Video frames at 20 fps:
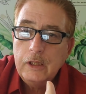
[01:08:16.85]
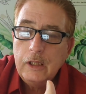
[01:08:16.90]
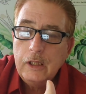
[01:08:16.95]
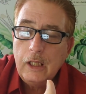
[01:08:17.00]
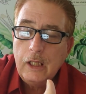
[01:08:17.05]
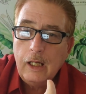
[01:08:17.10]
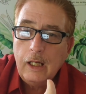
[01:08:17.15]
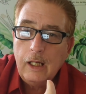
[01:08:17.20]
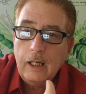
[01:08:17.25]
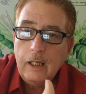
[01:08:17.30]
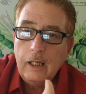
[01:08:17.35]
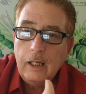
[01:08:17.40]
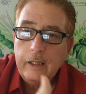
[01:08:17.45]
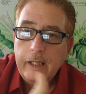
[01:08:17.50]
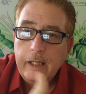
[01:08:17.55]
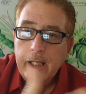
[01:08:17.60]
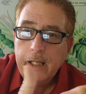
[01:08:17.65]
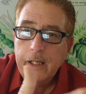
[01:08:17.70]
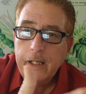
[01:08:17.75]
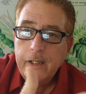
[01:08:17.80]

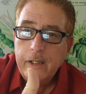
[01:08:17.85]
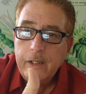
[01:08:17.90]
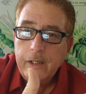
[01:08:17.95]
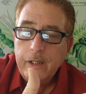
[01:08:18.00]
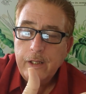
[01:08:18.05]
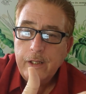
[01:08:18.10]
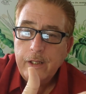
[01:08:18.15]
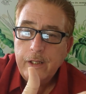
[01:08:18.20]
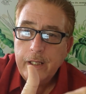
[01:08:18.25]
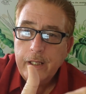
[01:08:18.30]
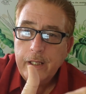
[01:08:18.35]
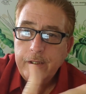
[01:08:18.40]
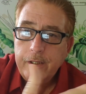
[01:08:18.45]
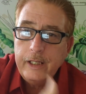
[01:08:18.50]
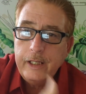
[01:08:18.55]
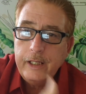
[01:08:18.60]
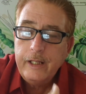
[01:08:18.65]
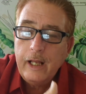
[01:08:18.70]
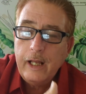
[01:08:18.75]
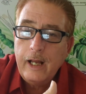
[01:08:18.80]
that
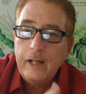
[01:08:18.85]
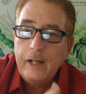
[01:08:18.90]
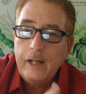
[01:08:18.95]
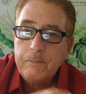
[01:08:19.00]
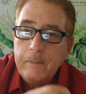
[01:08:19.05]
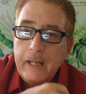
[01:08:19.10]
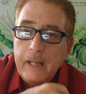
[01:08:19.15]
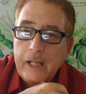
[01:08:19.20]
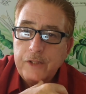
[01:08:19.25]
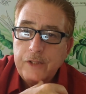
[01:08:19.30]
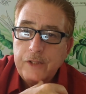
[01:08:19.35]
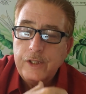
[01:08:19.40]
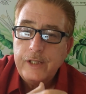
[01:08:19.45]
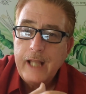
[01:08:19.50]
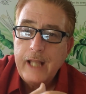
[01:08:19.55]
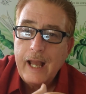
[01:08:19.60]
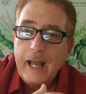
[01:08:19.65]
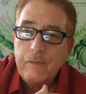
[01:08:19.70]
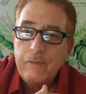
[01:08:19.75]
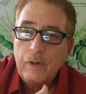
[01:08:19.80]
did that mess in
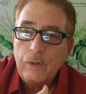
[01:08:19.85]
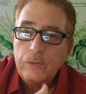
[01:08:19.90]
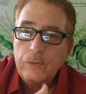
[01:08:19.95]
Davao.